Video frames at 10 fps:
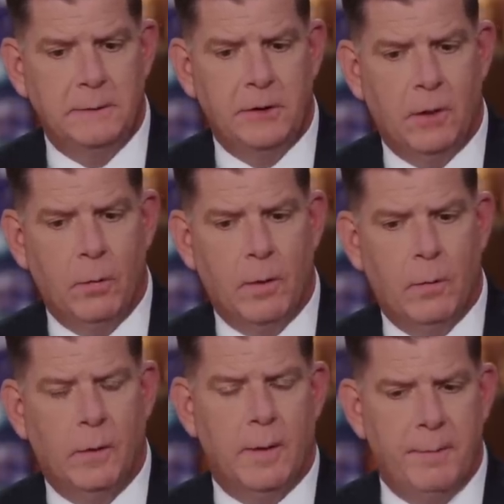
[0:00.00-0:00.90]
you know,
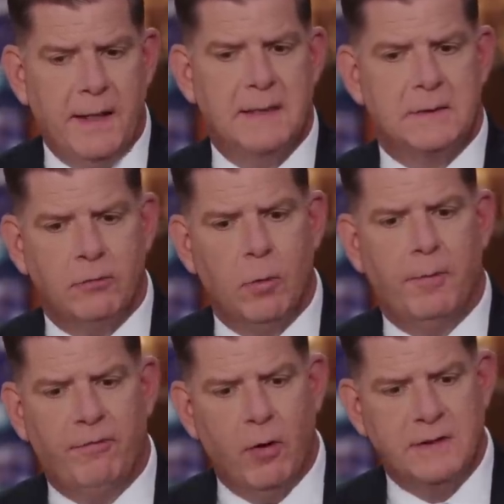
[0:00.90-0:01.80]
one, the biggest group
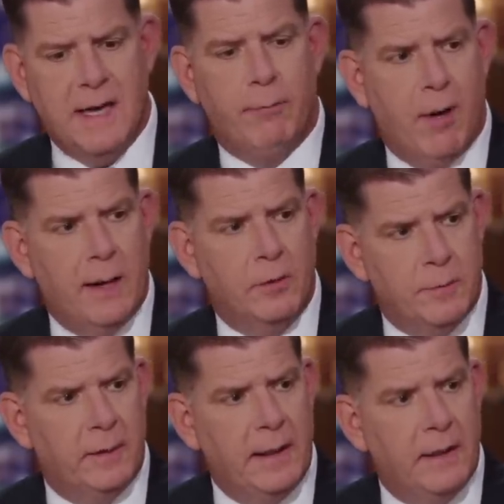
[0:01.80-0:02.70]
of folks I brought in was
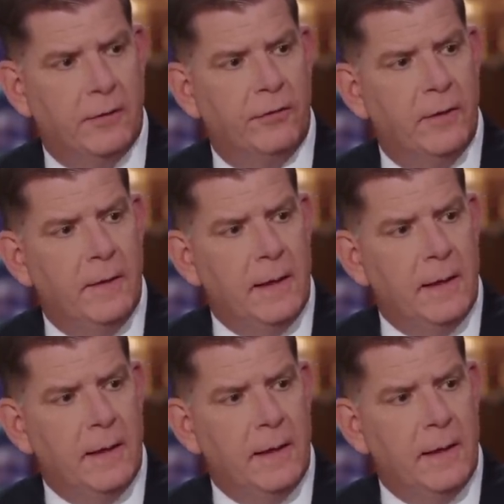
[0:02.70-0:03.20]
millennials.